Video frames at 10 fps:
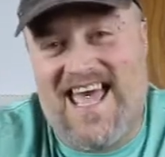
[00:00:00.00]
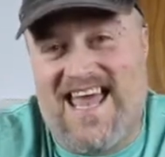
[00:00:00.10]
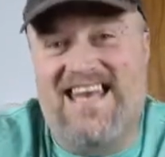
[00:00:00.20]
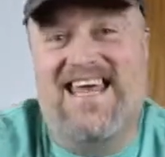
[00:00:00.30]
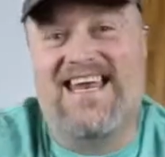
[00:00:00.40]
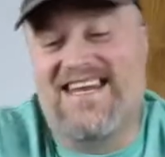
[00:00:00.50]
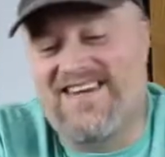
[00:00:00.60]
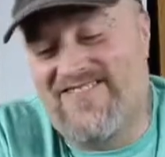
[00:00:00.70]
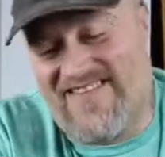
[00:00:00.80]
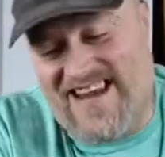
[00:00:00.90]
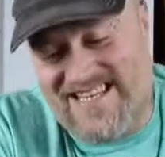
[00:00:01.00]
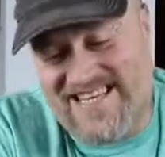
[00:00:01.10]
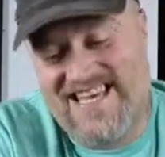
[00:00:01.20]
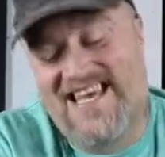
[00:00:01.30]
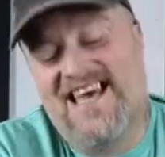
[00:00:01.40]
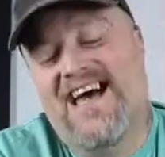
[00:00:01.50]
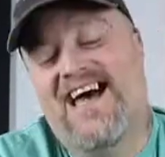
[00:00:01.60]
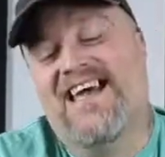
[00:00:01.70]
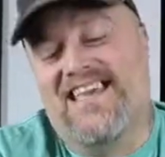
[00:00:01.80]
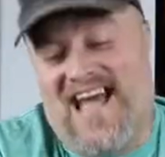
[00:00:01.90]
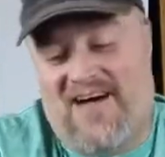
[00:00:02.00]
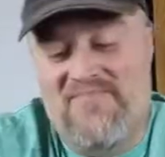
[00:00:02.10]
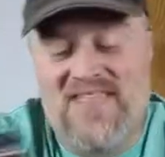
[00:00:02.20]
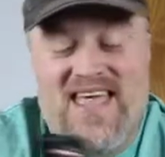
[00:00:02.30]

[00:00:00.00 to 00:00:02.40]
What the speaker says: At any rate, yeah.